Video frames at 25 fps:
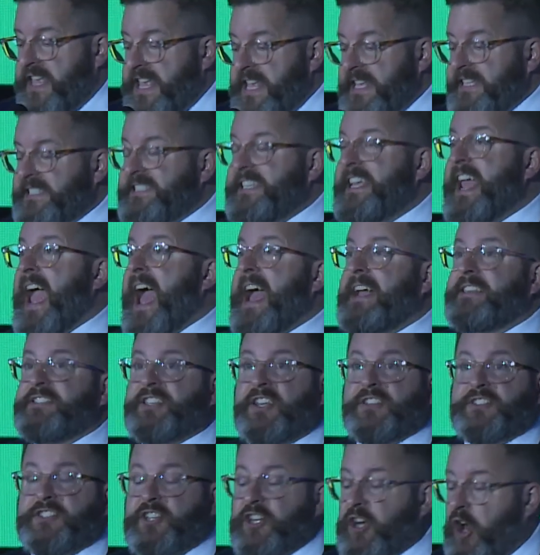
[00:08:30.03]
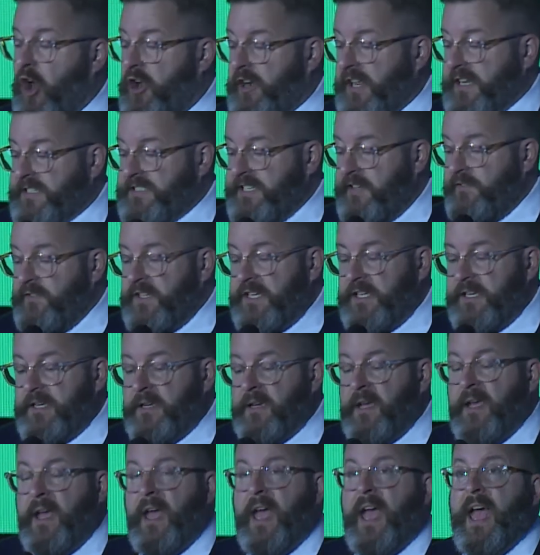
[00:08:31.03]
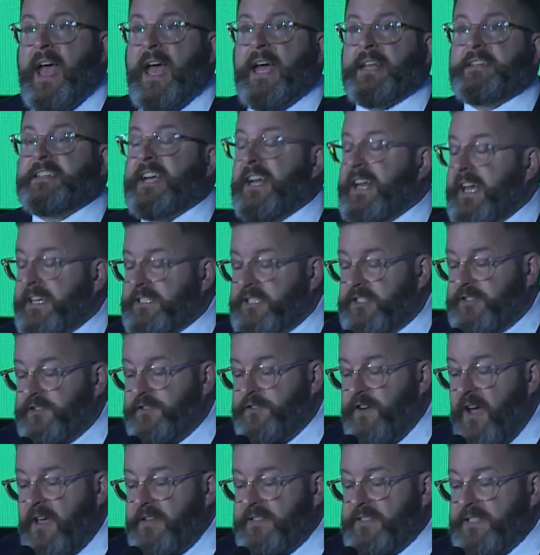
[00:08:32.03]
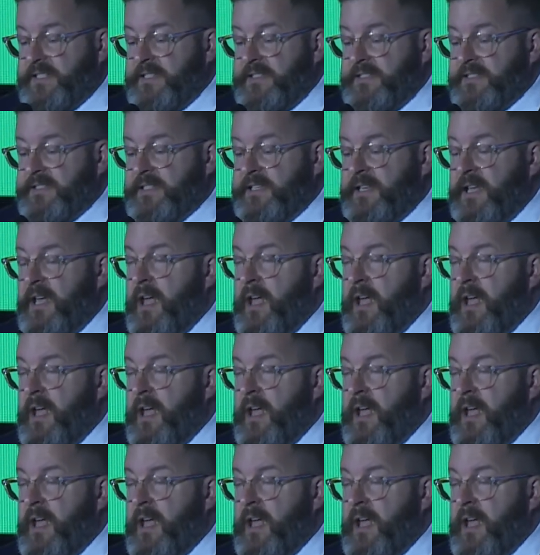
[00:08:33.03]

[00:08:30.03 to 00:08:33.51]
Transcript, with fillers: easy access to connectivity and connected devices?